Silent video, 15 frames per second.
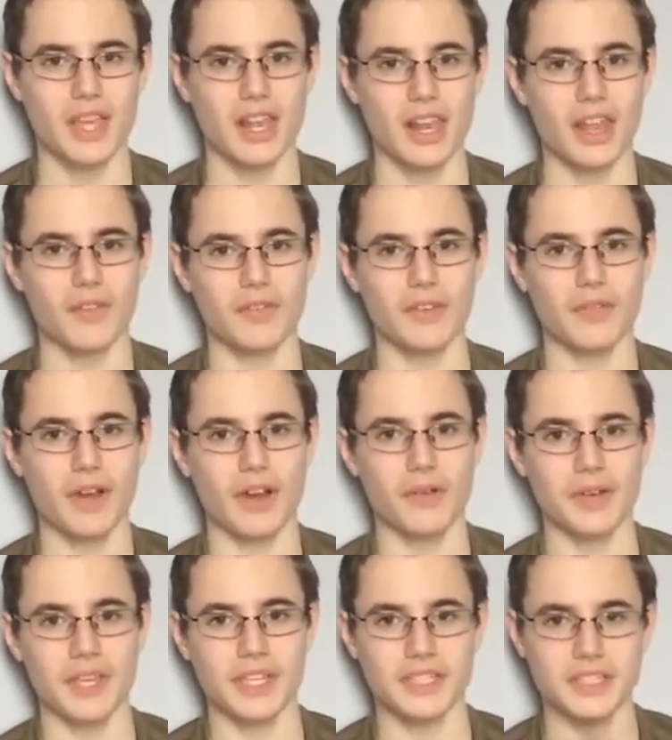lovely
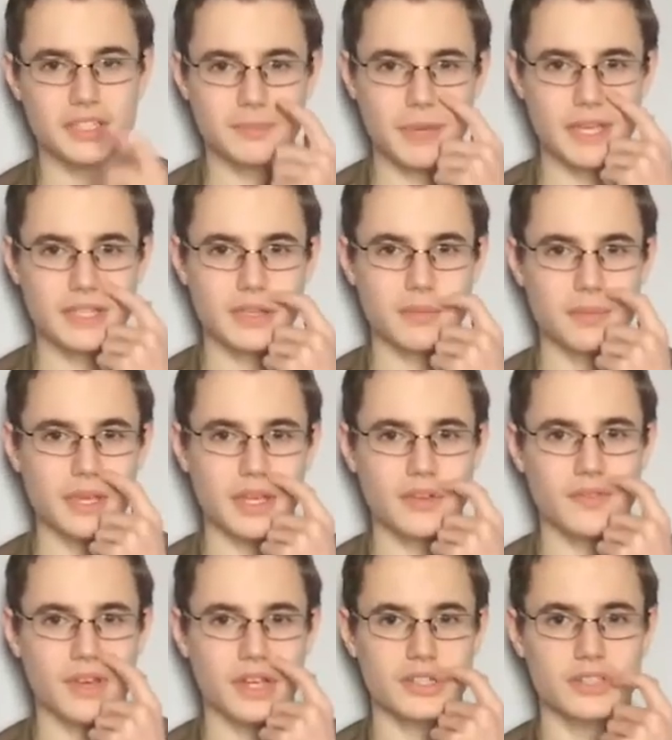railway. It's just basically a bigger
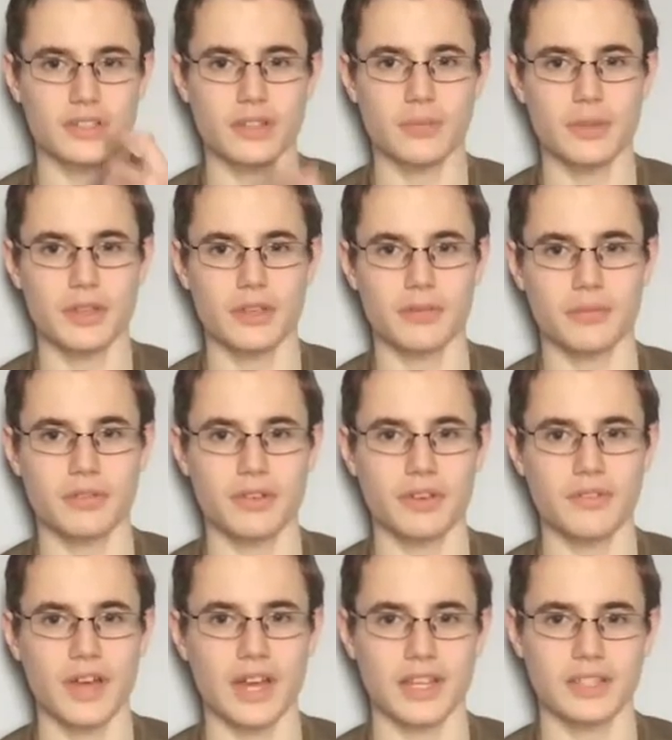version of the Bure
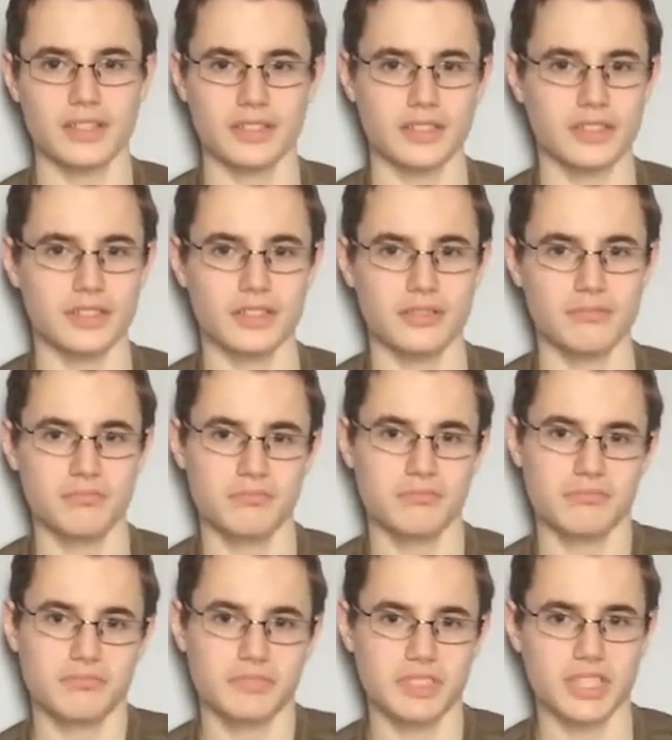Valley, so you
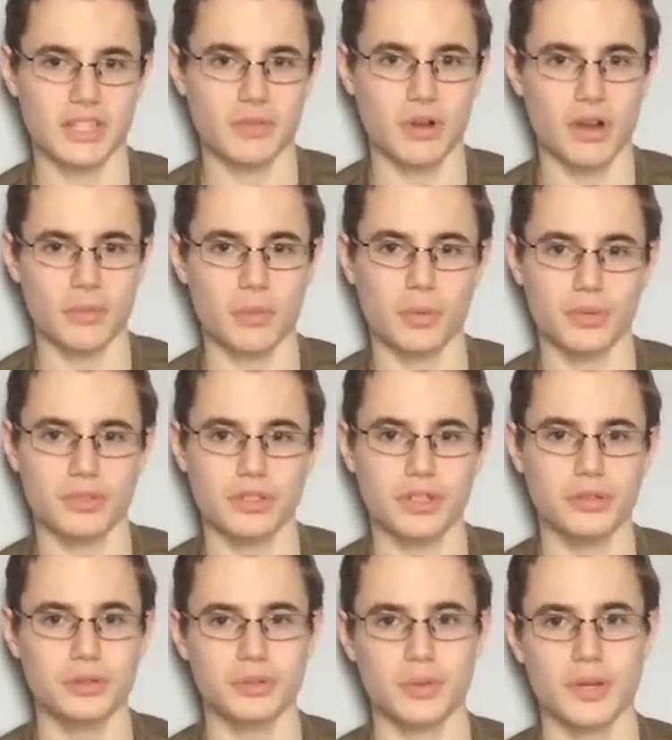see why I want to go
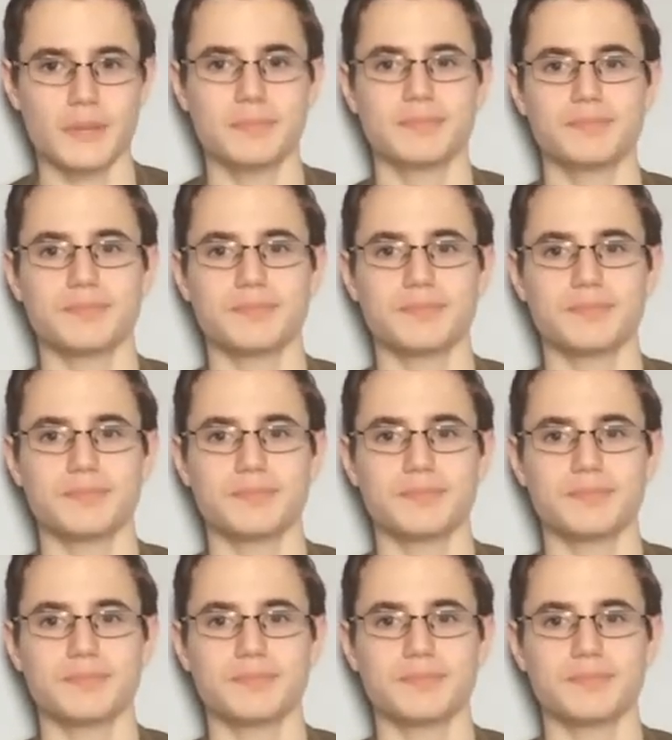to it.